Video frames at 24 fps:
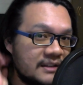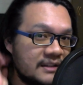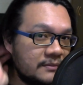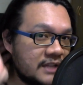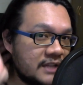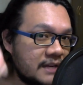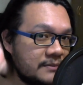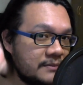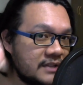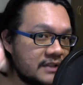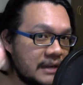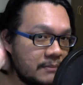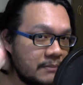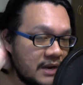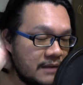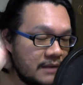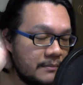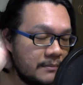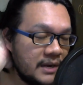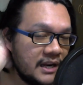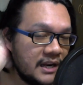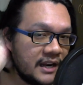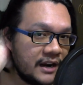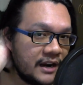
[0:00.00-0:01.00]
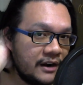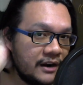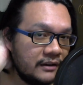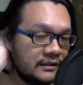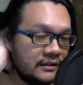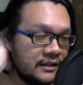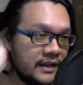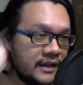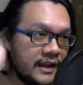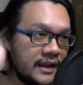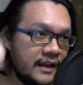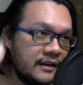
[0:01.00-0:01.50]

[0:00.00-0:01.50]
sometimes I play a melee character